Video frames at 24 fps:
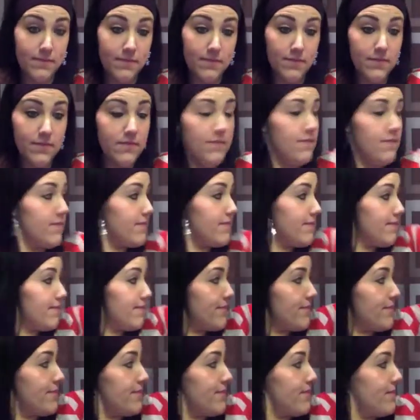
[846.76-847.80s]

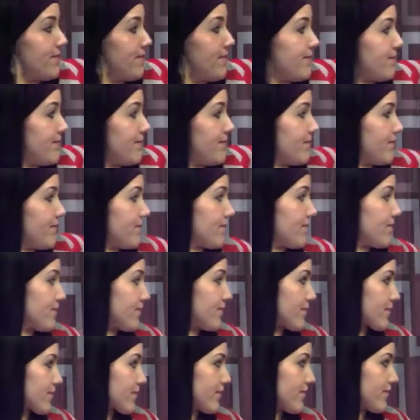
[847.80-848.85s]

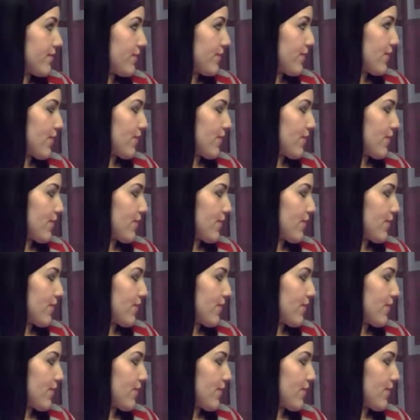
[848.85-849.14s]
[no speech]